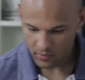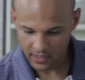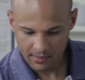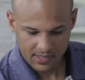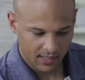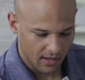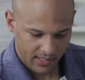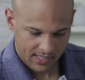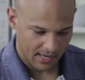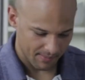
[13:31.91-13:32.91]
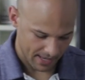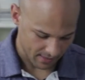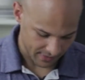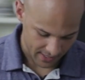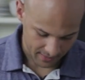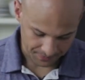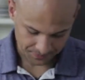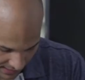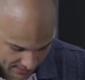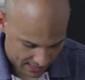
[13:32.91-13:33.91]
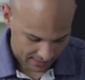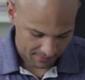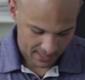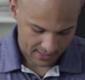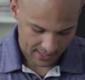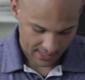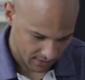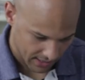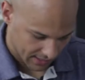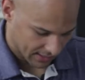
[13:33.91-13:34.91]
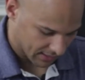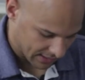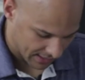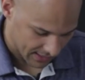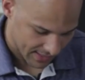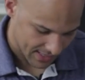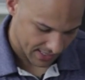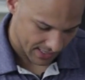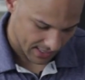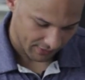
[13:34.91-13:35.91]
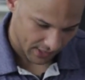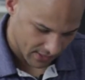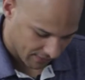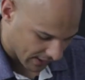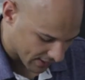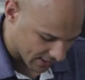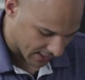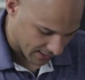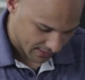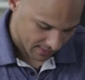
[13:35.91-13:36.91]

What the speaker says: When it comes to the carcass, now I'm back over here. Take the meat that you can literally see. If you get your fingers in there,